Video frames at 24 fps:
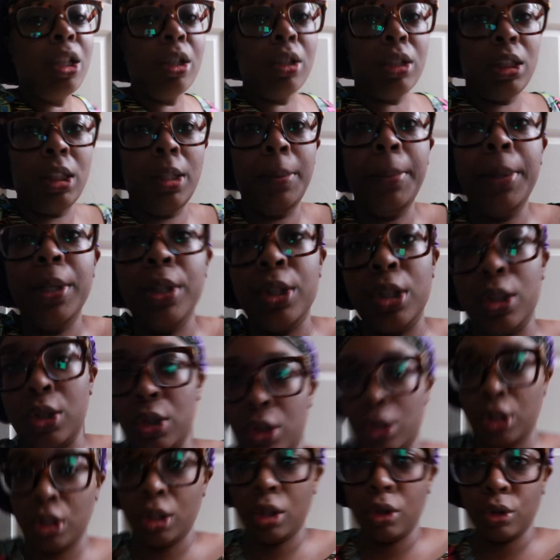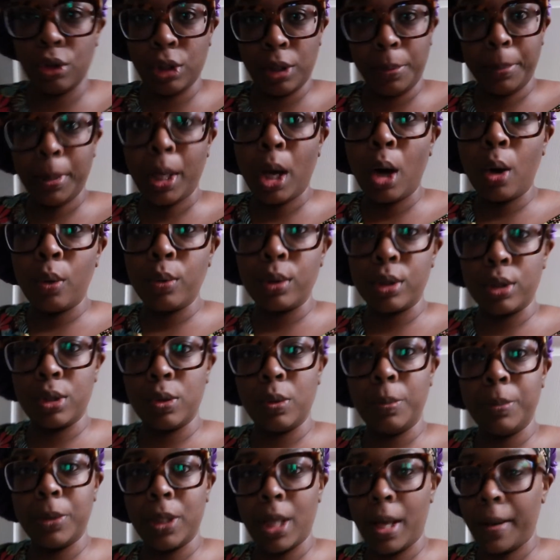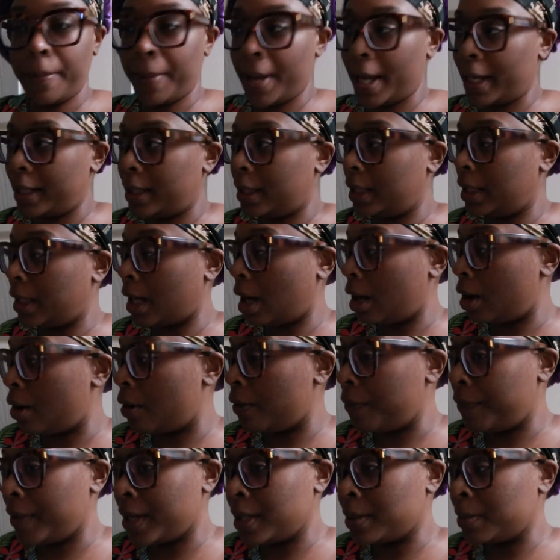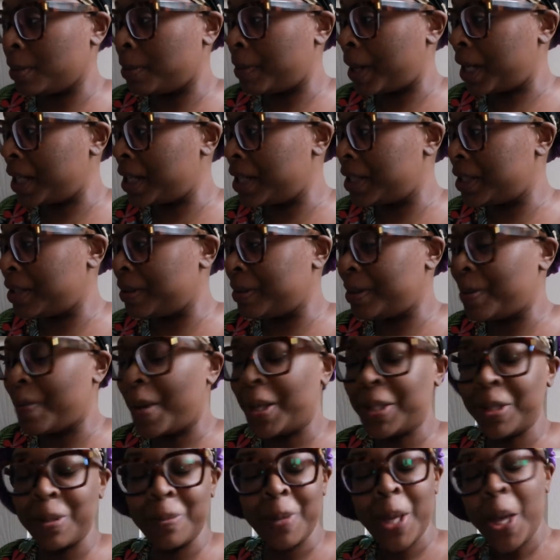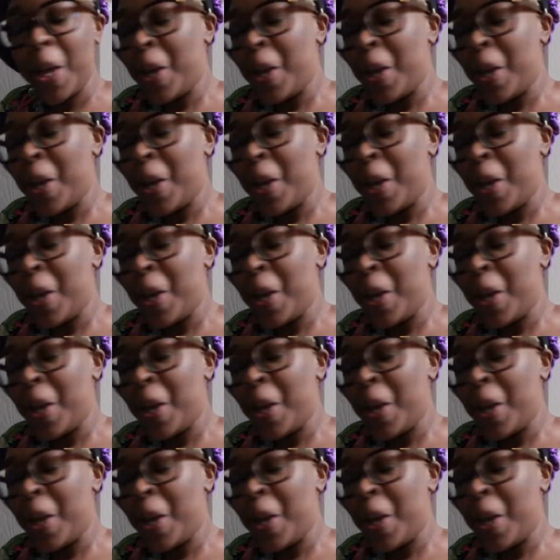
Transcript: gonna send me a, she gonna send me home with a sweet potato pie. Then I go on Facebook, my cousin and much.